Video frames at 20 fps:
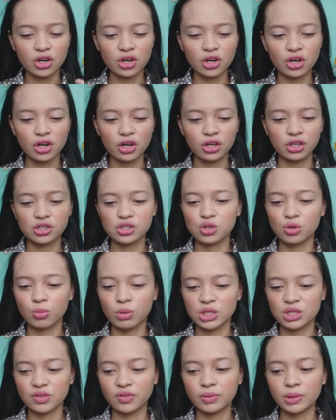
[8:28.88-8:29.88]
earn so
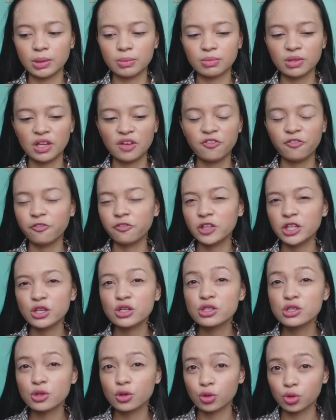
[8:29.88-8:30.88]
much from them. They
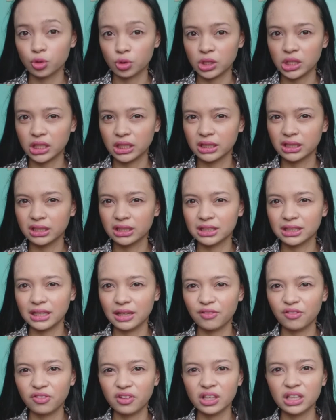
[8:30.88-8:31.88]
feel so real.
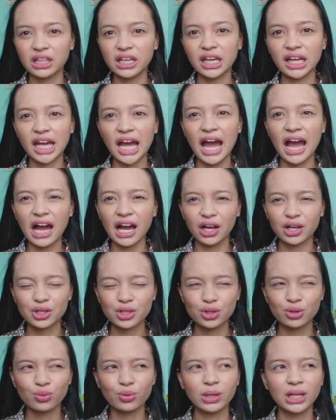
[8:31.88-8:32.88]
They feel like
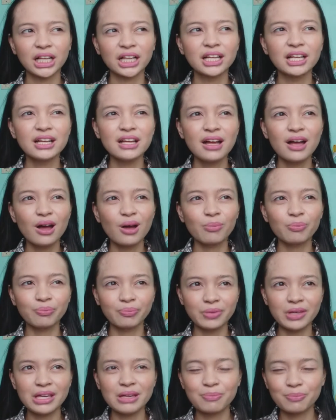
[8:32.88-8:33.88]
actual
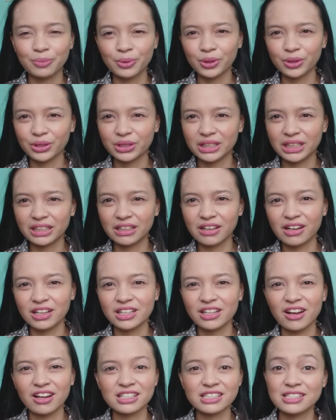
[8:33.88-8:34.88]
people that are
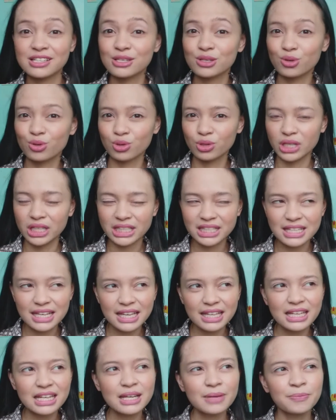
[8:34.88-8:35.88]
not just
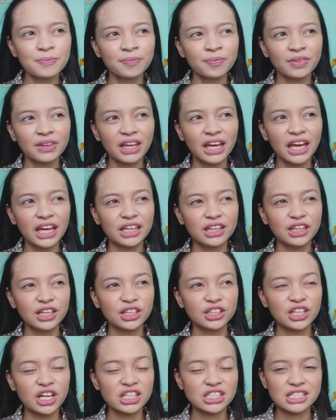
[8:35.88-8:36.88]
written and
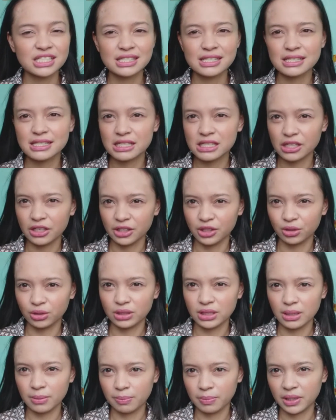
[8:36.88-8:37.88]
they're not just the
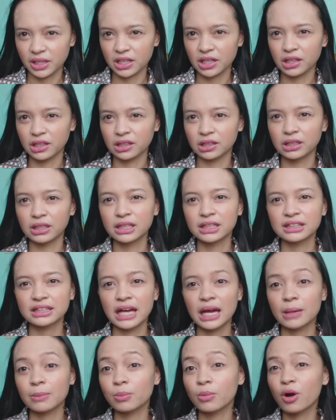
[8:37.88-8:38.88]
stereotypical
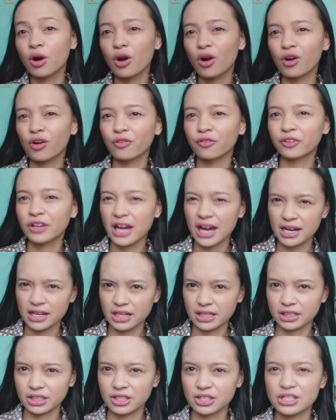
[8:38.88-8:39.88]
type of
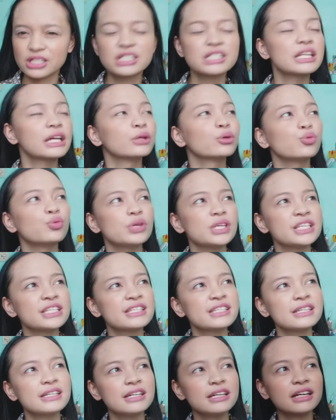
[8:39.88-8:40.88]
characters that we
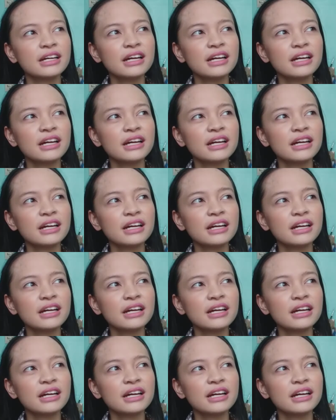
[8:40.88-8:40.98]
see.